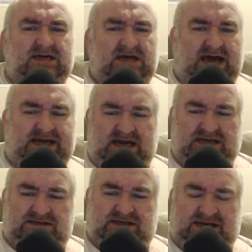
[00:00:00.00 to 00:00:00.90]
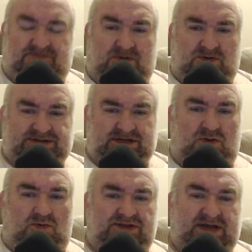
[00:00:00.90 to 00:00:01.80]
I can't keep focusing
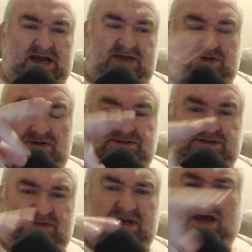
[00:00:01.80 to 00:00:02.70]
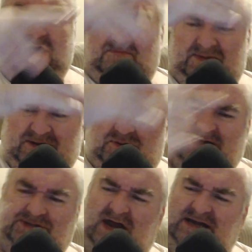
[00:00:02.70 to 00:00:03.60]
on one thing. I have to go to something else. But then when I
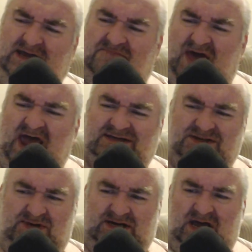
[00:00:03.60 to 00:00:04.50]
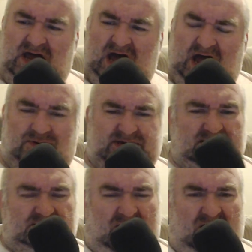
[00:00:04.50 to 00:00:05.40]
tried to get back to it, I would get
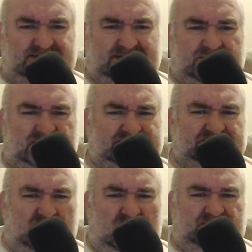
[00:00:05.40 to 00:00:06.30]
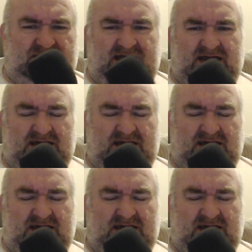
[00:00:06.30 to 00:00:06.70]
lost. I would click the wrong thing.